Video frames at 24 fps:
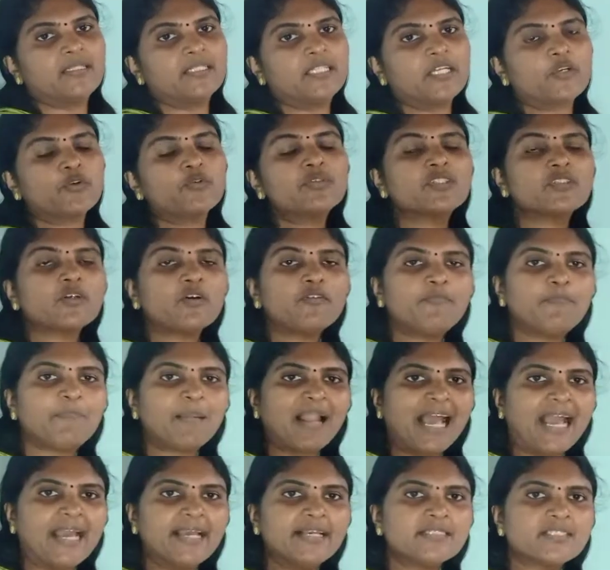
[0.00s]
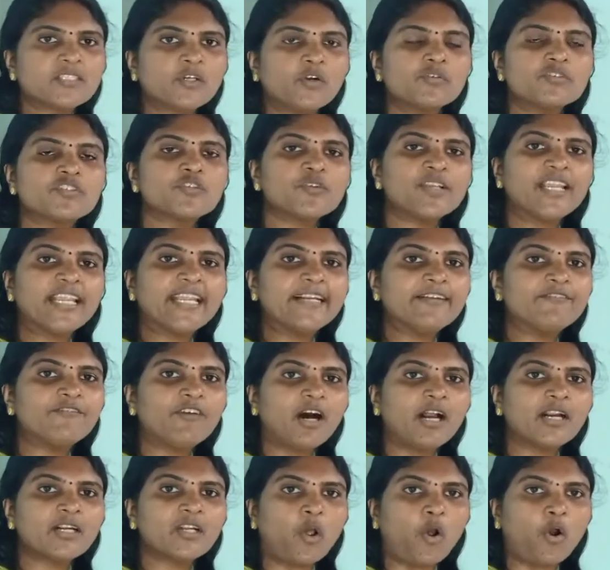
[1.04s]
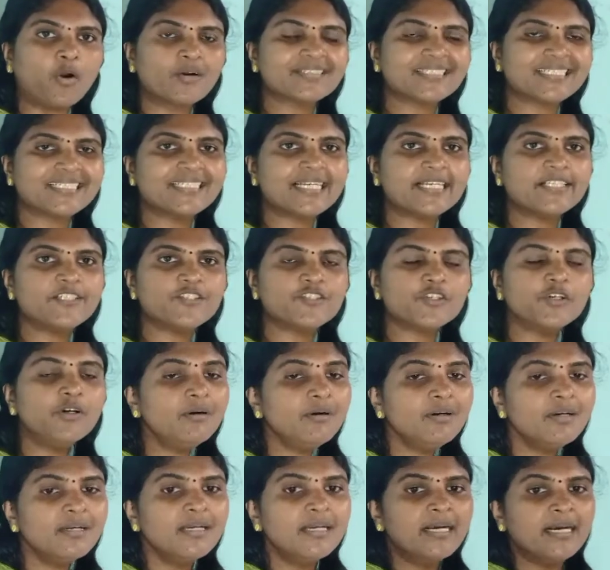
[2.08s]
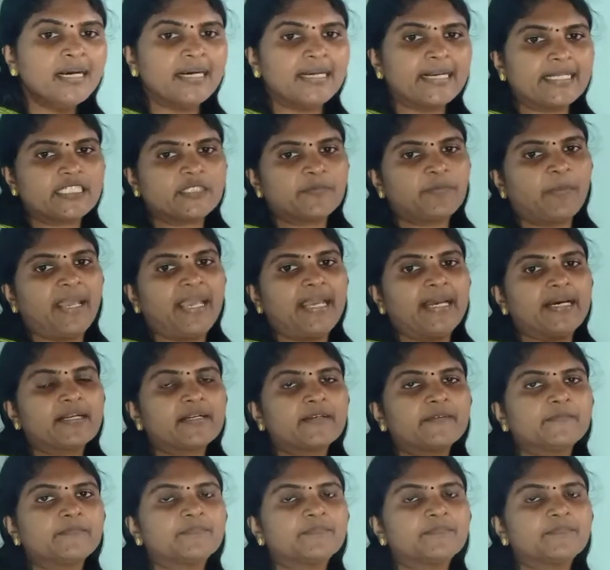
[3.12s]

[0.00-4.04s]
The roots of plants also need what? Oxygen to respire.